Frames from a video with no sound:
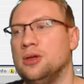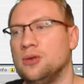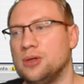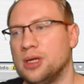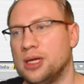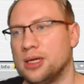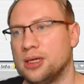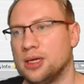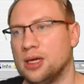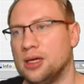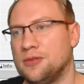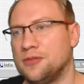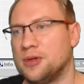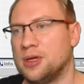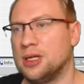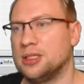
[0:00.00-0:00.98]
look like.
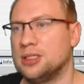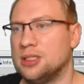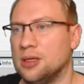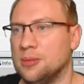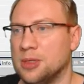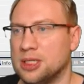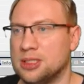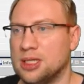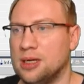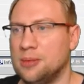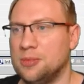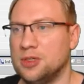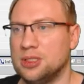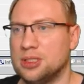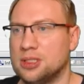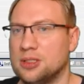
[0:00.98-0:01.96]
I've got some
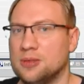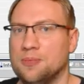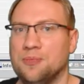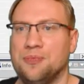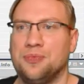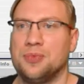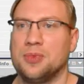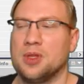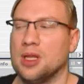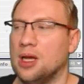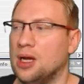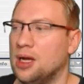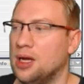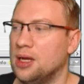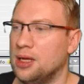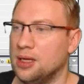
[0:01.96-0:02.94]
examples.
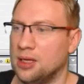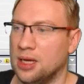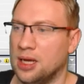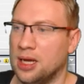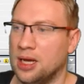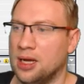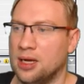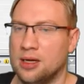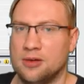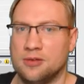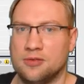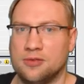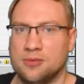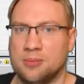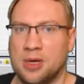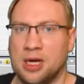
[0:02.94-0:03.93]
I
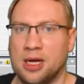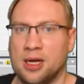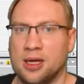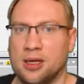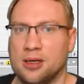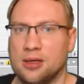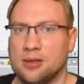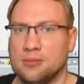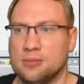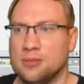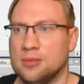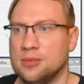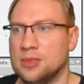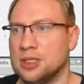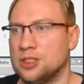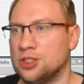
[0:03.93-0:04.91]
have my,
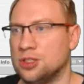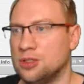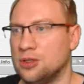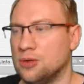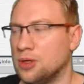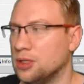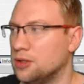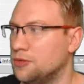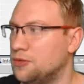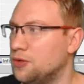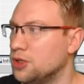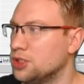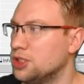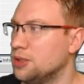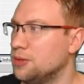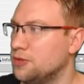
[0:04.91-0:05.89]
let's just look at the
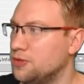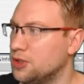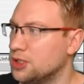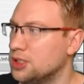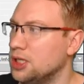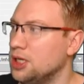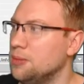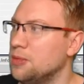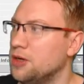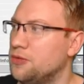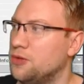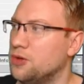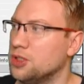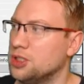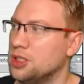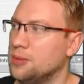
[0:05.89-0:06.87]
force table first. In my
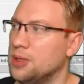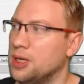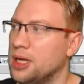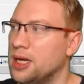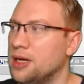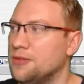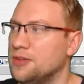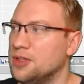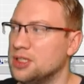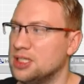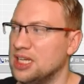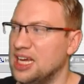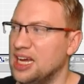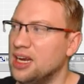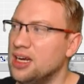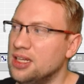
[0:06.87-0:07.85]
force table, I have this
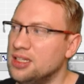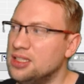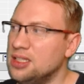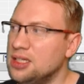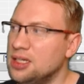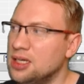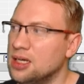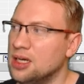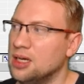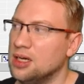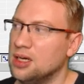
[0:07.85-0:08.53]
LED